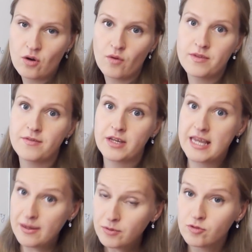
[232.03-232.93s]
of the
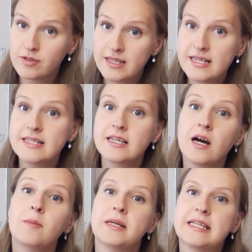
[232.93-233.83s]
vocabulary is
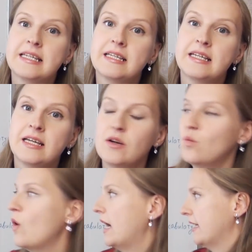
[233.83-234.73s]
common,
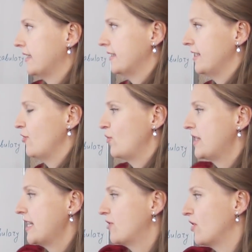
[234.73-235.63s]
while if we
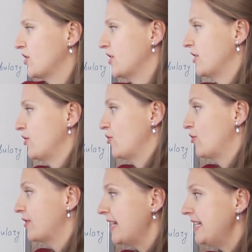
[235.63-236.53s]
take Russian and
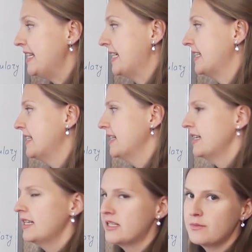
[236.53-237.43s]
Ukrainian,
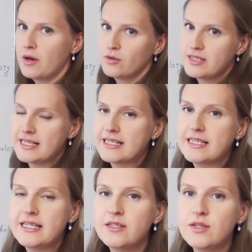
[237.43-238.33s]
it's about
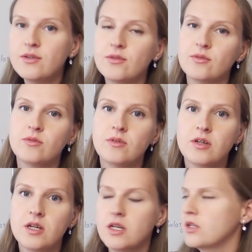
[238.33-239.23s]
62.
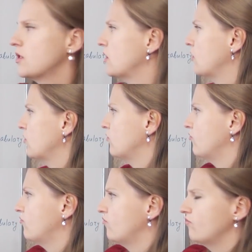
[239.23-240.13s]
So,
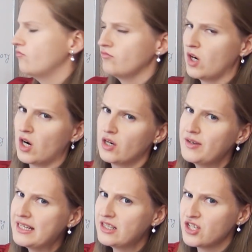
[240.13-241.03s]
are
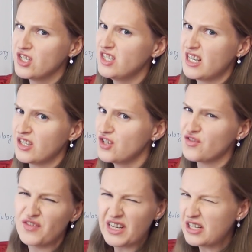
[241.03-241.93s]
English and Dutch
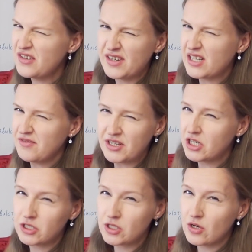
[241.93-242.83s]
very, very, very
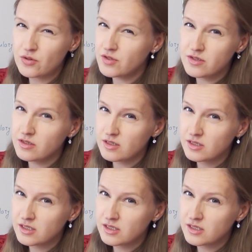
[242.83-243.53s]
close?